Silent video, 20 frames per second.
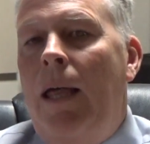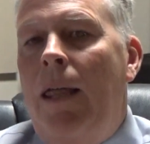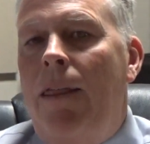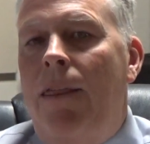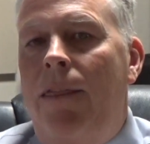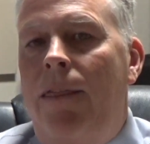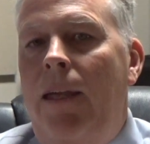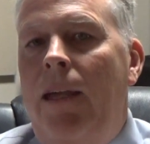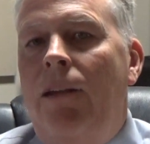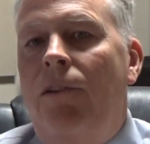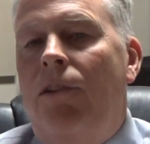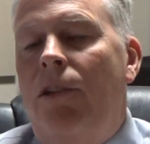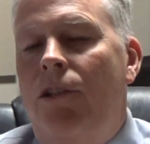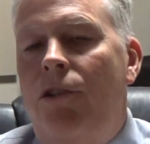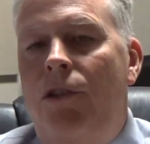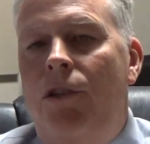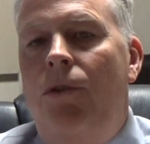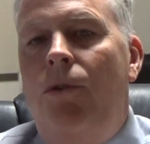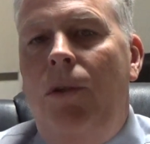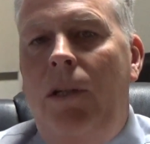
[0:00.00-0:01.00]
things
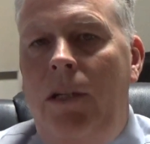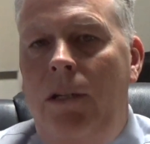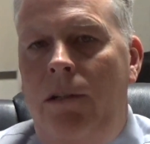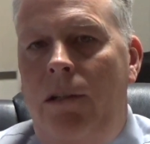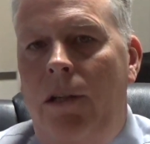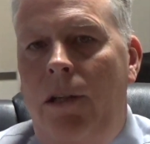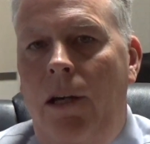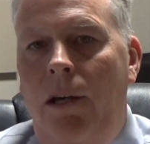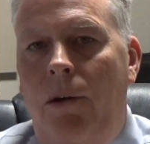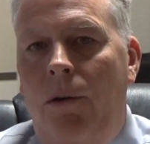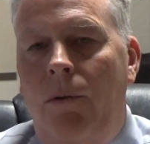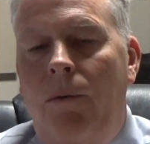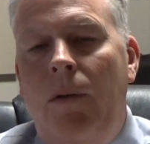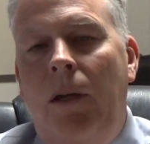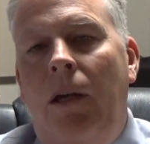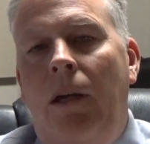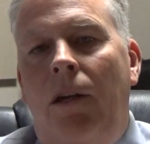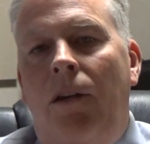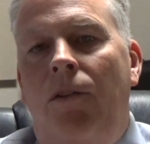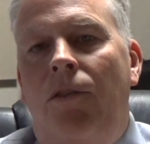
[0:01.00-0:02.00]
that you need to know.
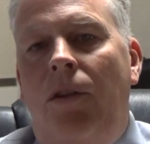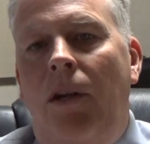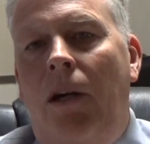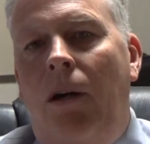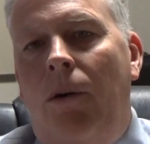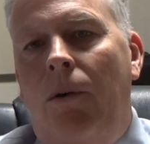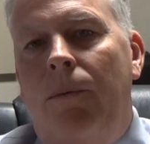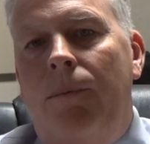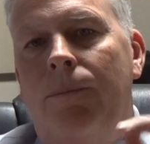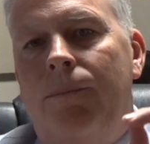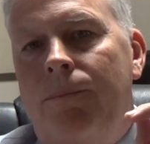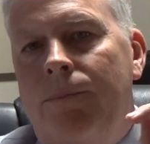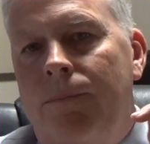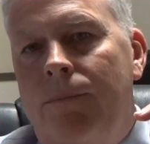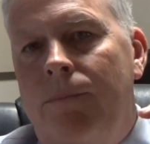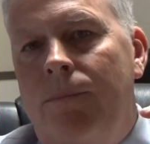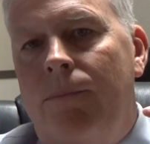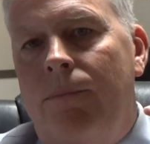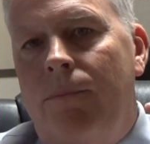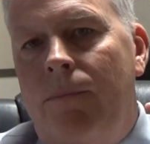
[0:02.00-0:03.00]
So
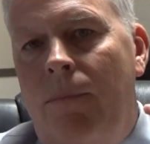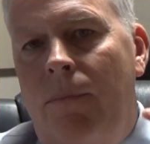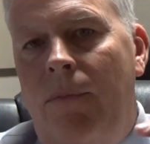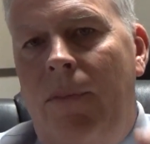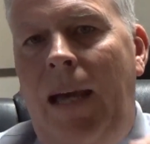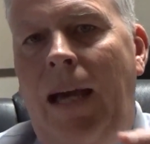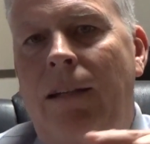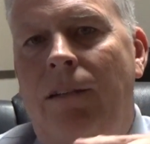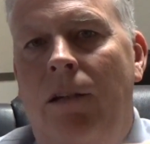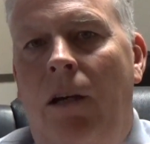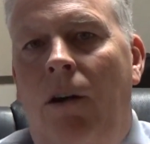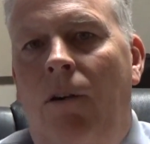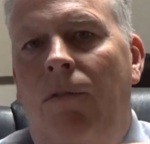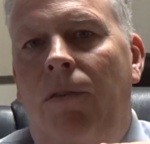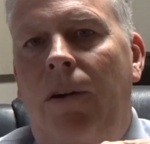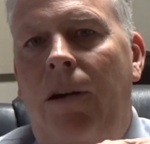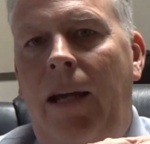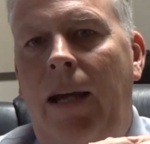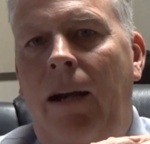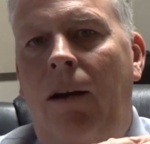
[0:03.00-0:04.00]
that's all
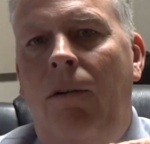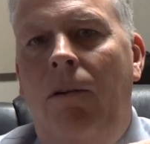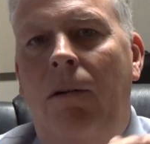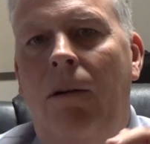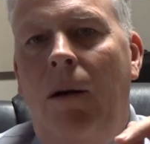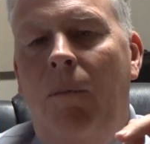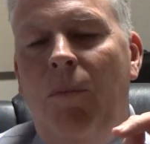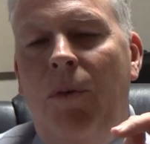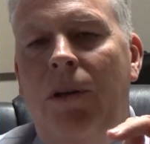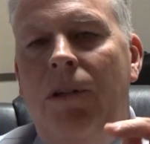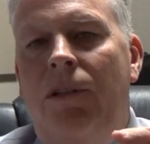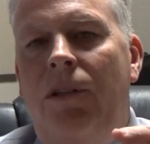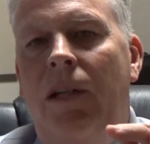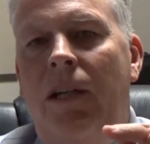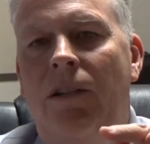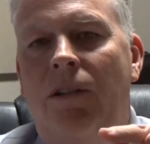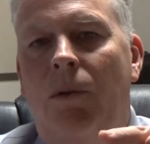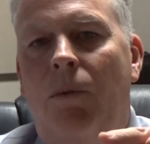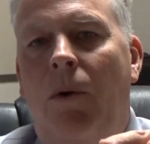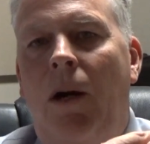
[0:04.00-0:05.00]
for now.
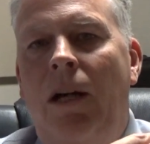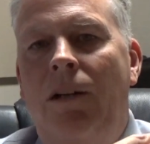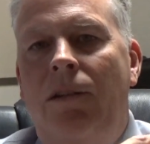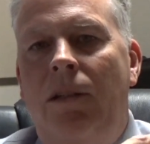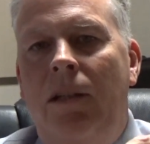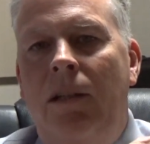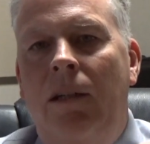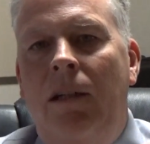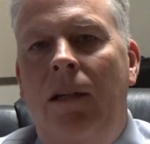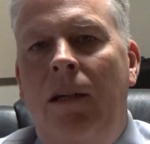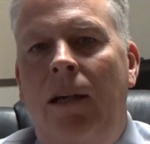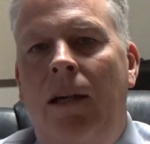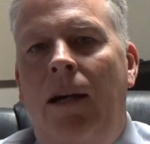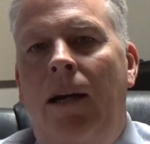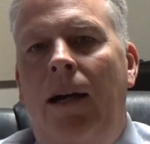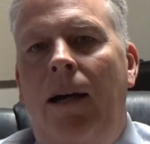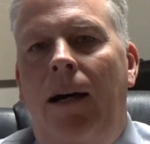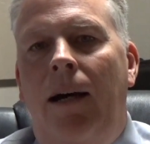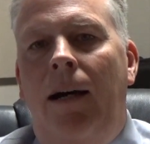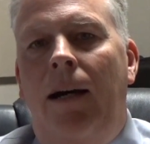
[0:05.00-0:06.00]
Appreciate you watching.
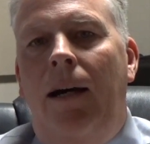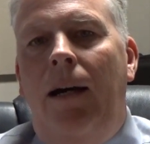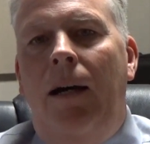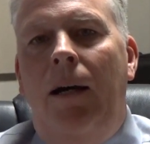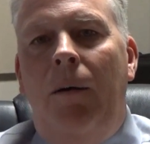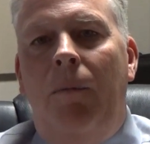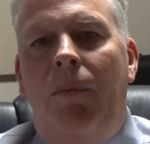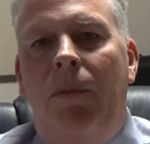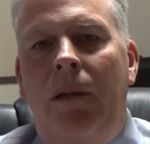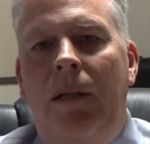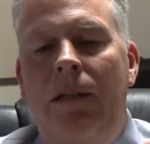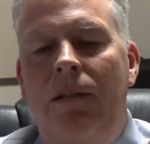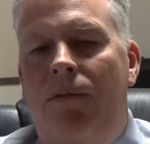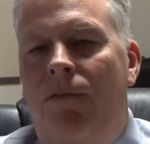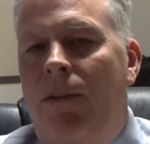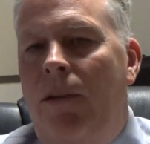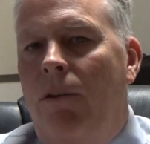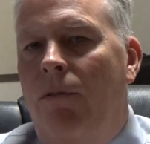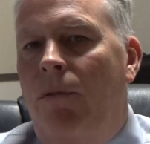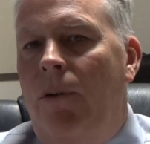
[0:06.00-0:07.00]
Please
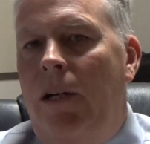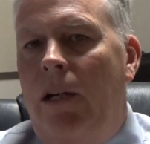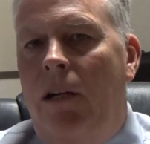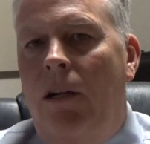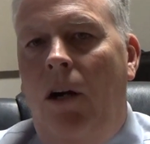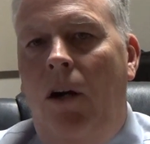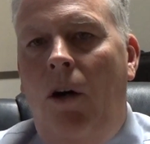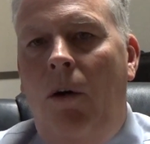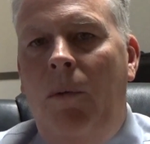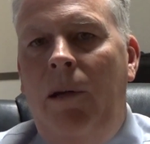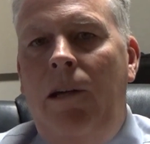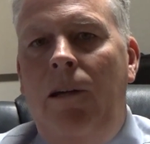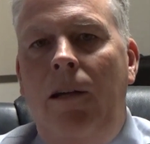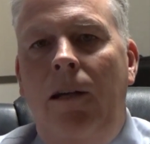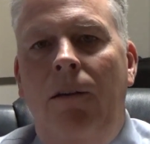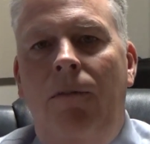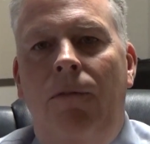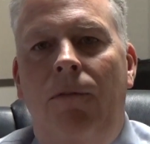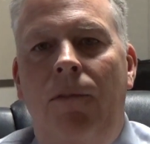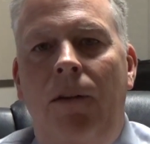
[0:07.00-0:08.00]
feel free to call
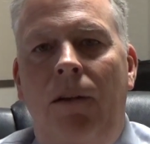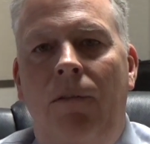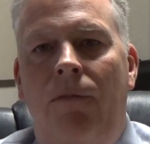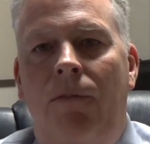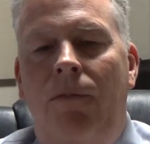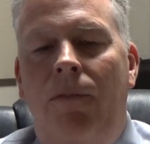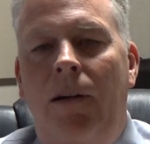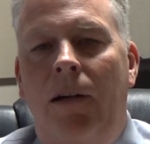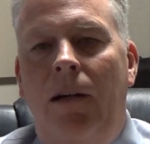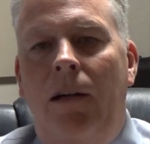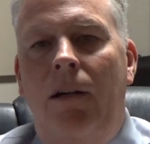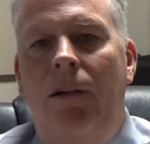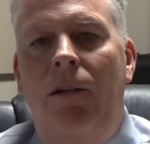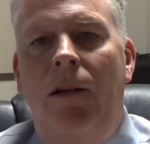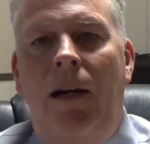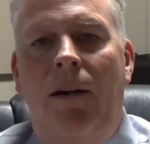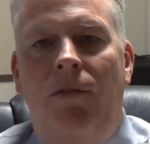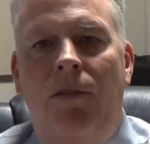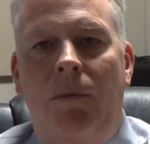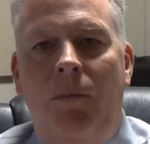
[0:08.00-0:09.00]
me if
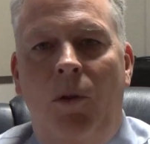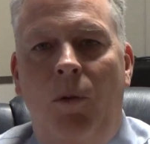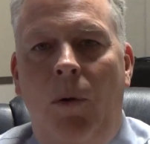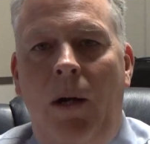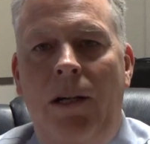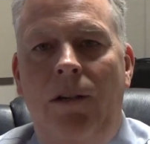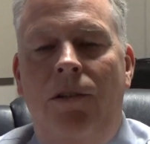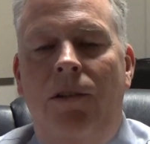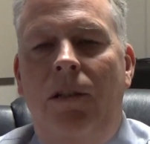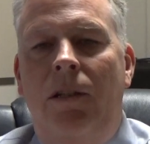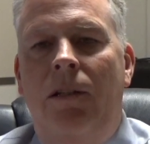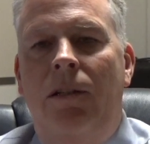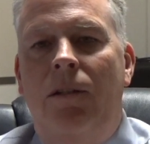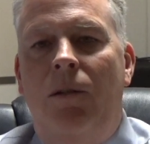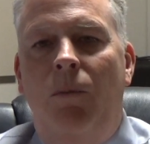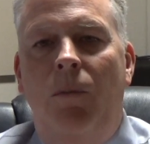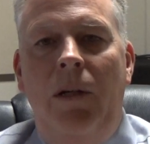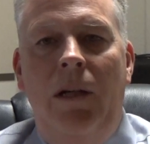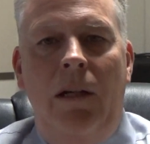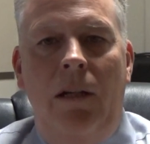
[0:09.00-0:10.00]
you have some questions
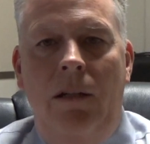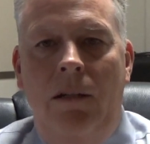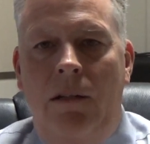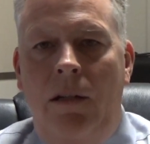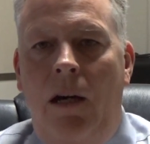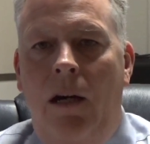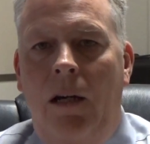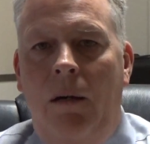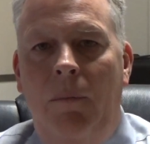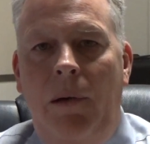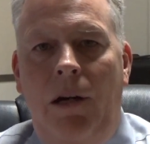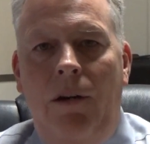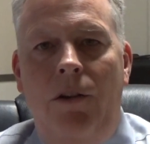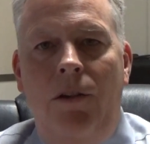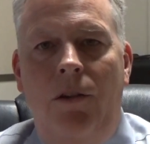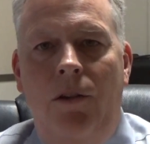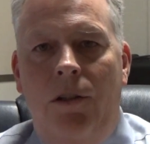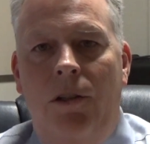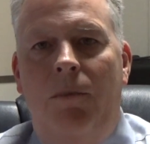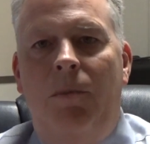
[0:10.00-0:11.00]
and we can talk about
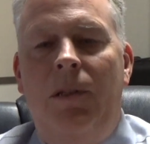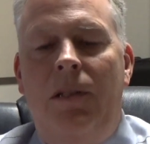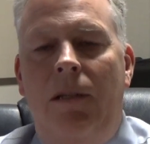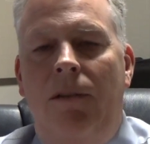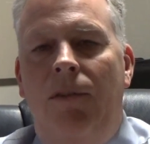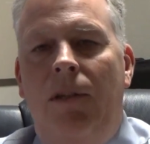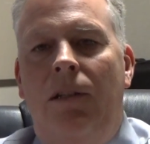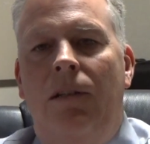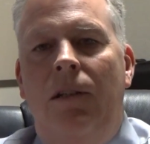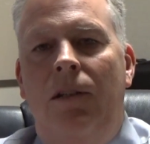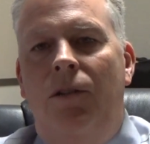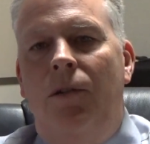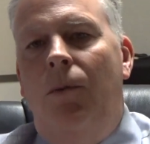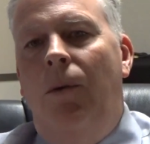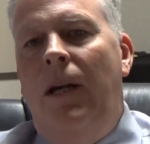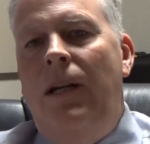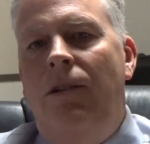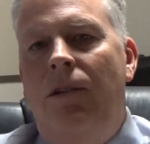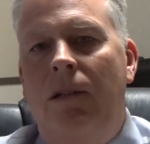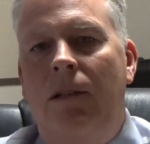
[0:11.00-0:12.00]
your specific
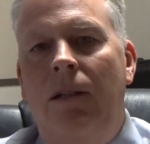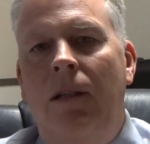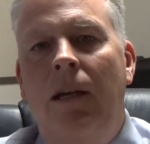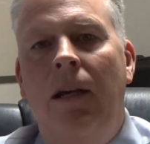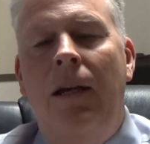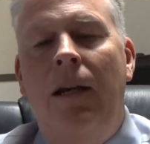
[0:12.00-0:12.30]
situation.